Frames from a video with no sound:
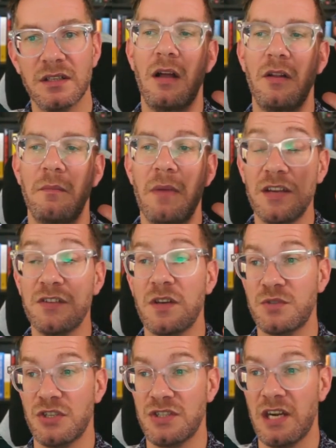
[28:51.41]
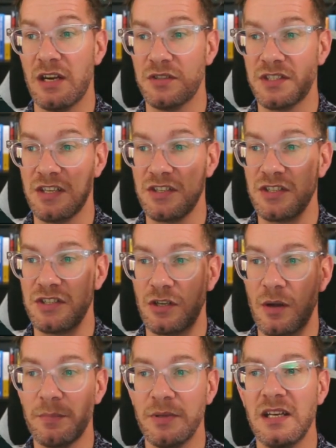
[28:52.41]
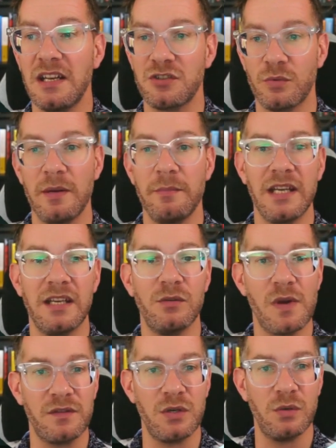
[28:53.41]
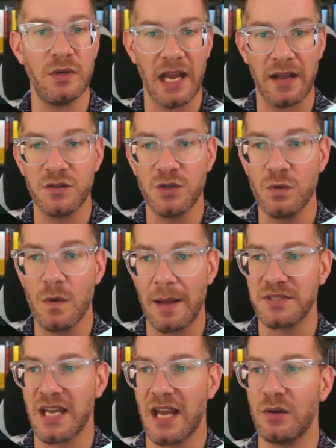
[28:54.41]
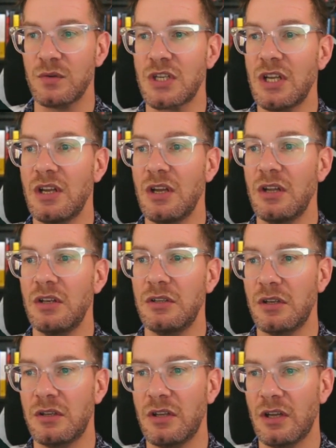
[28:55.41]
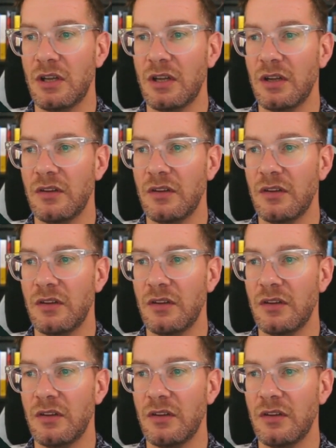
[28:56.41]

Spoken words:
My assumptions here is this is a company that's already making revenue. They have 2 apps out. The